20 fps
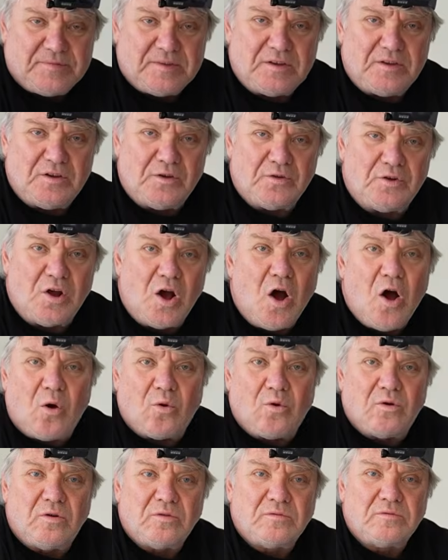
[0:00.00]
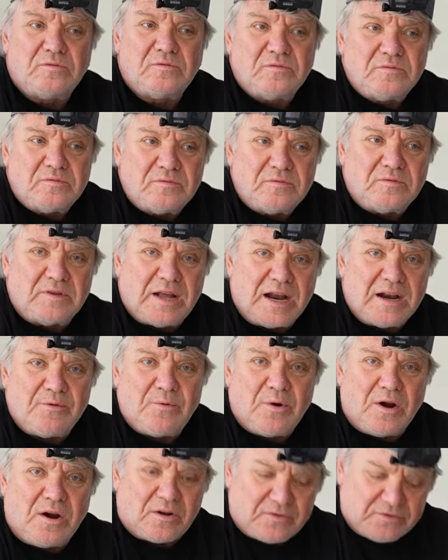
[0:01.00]
you'll know that it
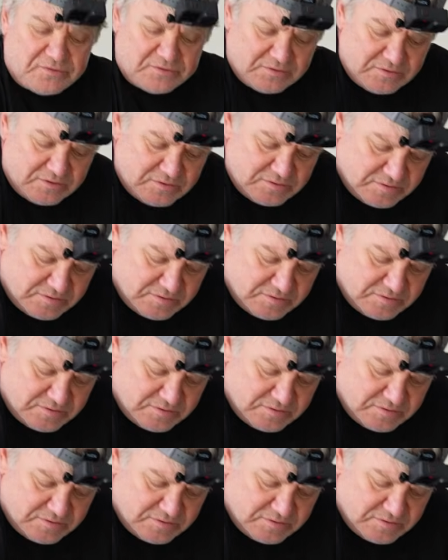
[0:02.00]
works.